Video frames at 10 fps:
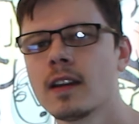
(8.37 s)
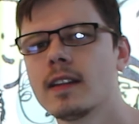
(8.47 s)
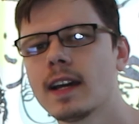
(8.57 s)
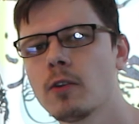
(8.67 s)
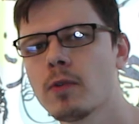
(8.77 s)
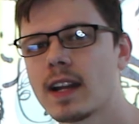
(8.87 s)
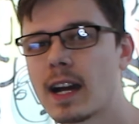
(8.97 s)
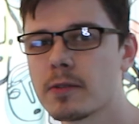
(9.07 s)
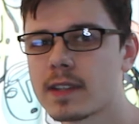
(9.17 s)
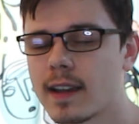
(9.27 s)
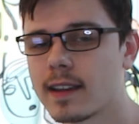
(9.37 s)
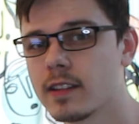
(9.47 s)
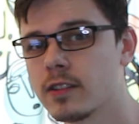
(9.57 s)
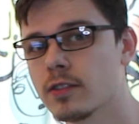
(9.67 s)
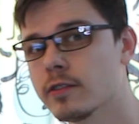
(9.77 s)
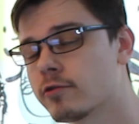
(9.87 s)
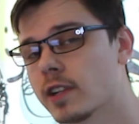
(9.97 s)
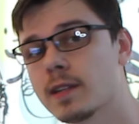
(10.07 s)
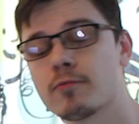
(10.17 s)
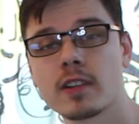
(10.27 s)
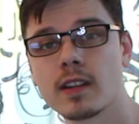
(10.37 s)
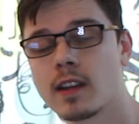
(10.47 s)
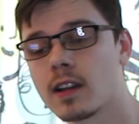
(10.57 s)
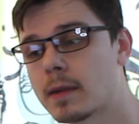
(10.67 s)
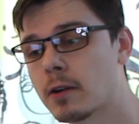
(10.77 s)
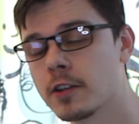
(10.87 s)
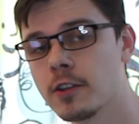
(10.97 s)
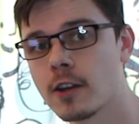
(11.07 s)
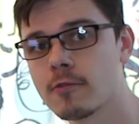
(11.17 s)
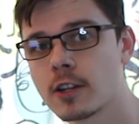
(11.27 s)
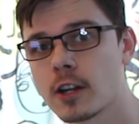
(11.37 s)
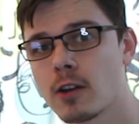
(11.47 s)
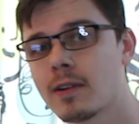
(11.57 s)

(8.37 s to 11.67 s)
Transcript: Now, when I was getting into 3D printing about a year ago,